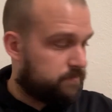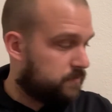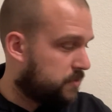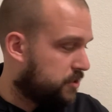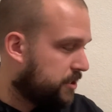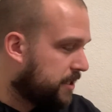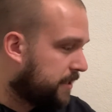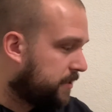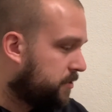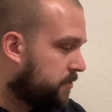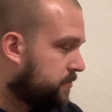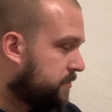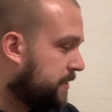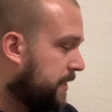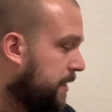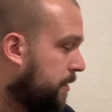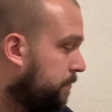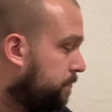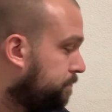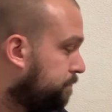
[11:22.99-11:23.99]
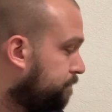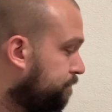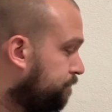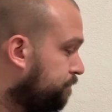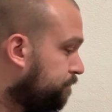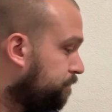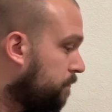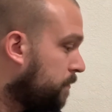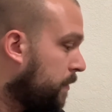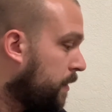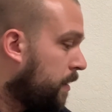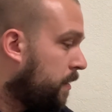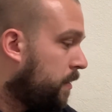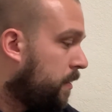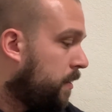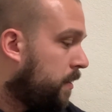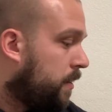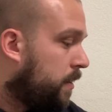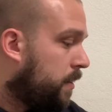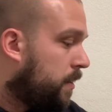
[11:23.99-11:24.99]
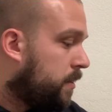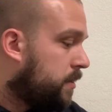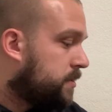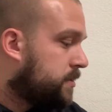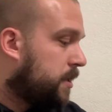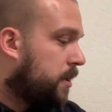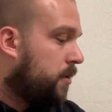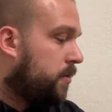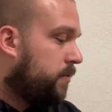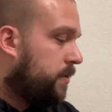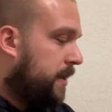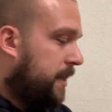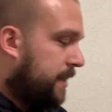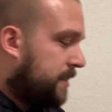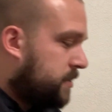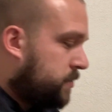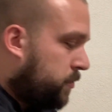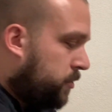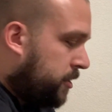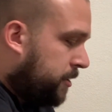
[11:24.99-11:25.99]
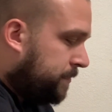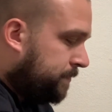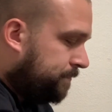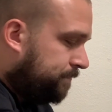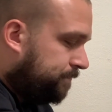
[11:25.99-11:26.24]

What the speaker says: check those out. So next one,